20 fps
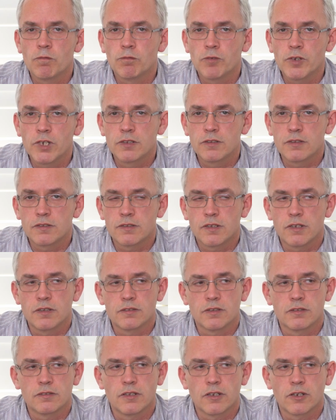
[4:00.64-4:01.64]
vertices
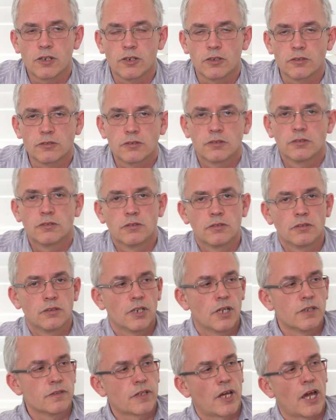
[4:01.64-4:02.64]
has it got?
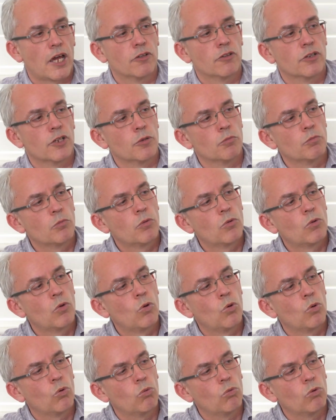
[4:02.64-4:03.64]
Let's count them.
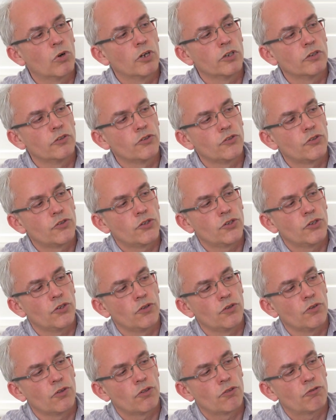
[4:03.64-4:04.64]
1,
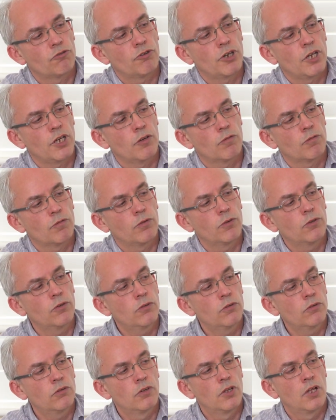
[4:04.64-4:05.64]
2, 3,
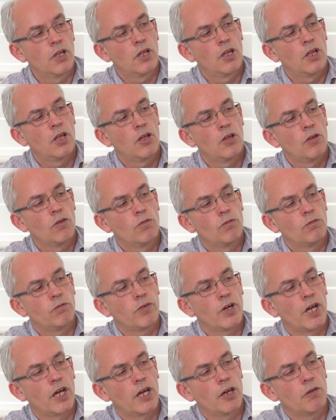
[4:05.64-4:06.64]
4,
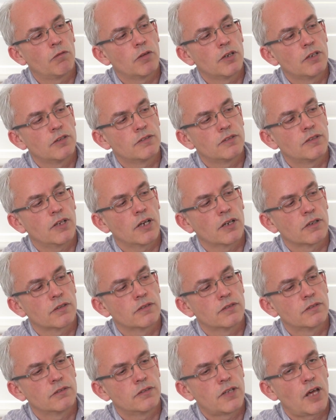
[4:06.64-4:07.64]
5, 6,
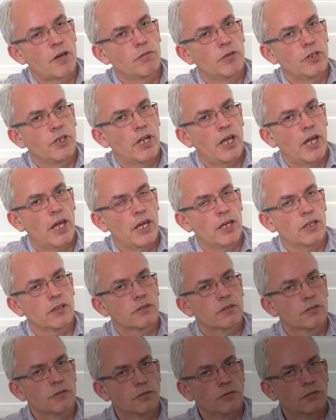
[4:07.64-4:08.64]
7,
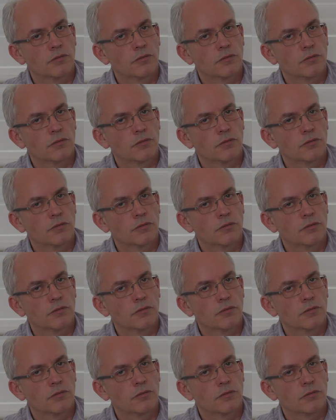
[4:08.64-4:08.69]
8.